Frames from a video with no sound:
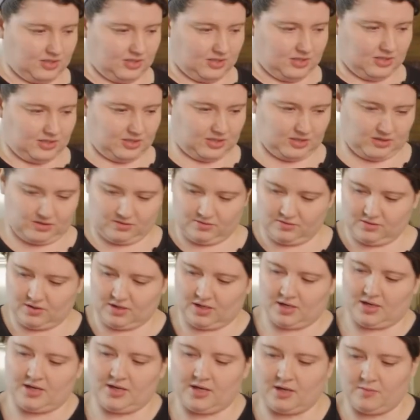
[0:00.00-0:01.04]
So
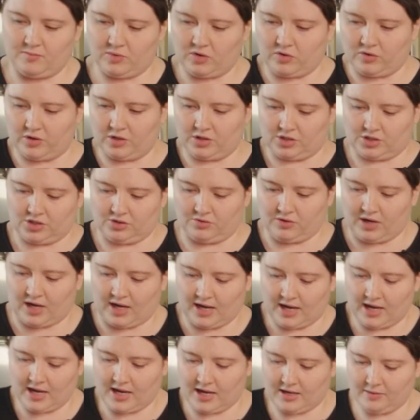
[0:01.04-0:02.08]
I am going to
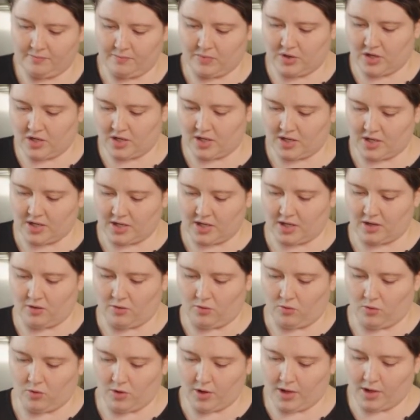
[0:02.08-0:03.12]
add my
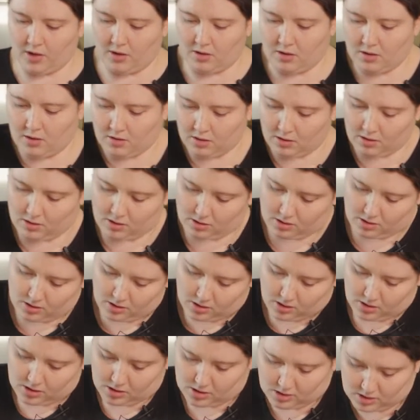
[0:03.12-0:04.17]

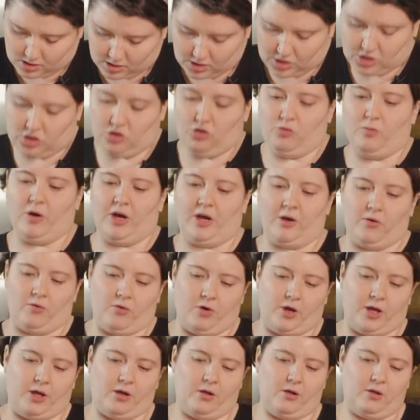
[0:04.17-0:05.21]
oil to my
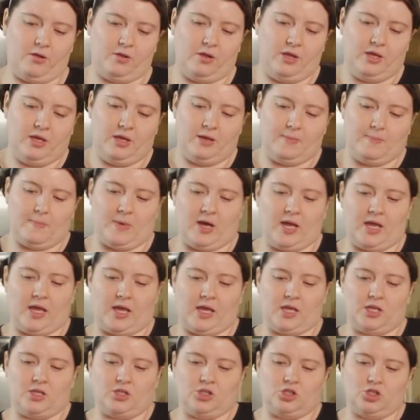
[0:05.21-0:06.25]
oil,
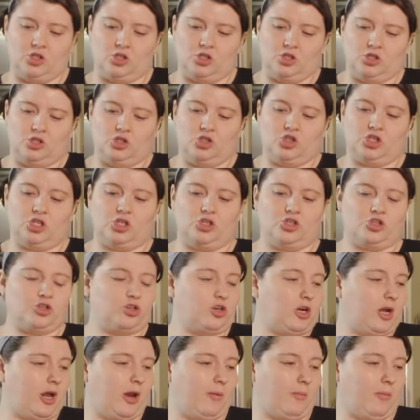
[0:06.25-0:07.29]
my ginger
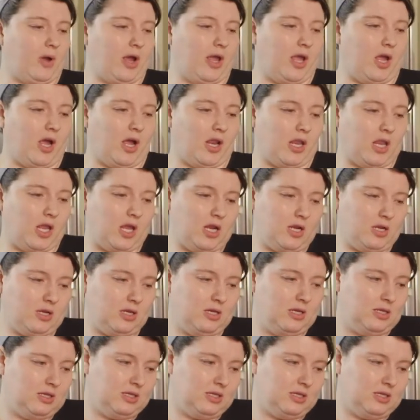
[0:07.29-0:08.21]
and my onion.